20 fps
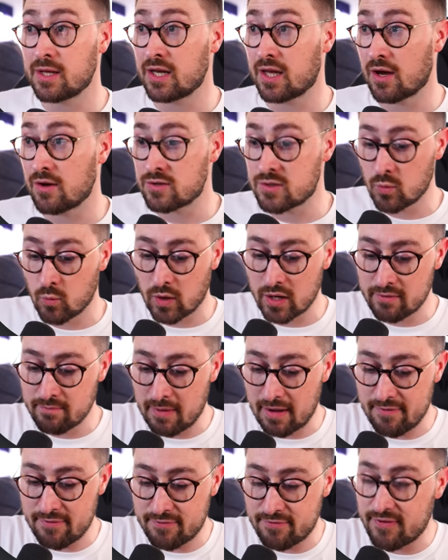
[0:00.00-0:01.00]
to go to one of
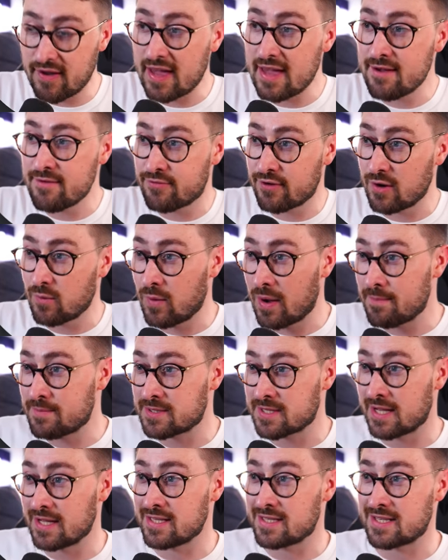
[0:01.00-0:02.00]
my favorite
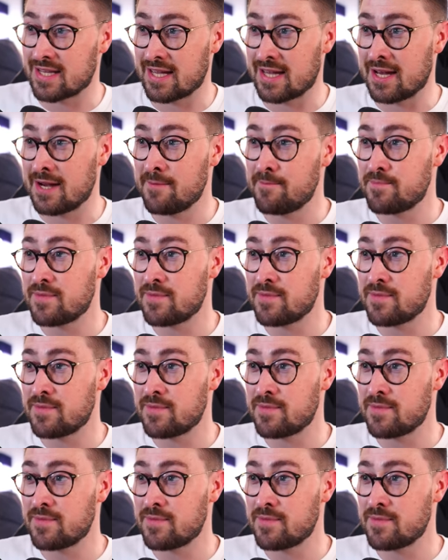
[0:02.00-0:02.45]
websites here.